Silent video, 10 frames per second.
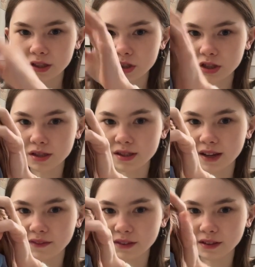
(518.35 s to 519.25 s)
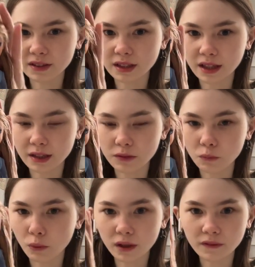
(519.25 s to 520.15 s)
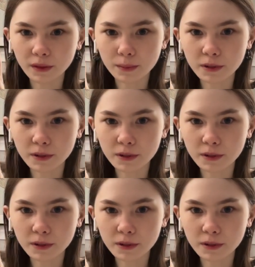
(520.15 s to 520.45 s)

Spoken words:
She's definitely like one of the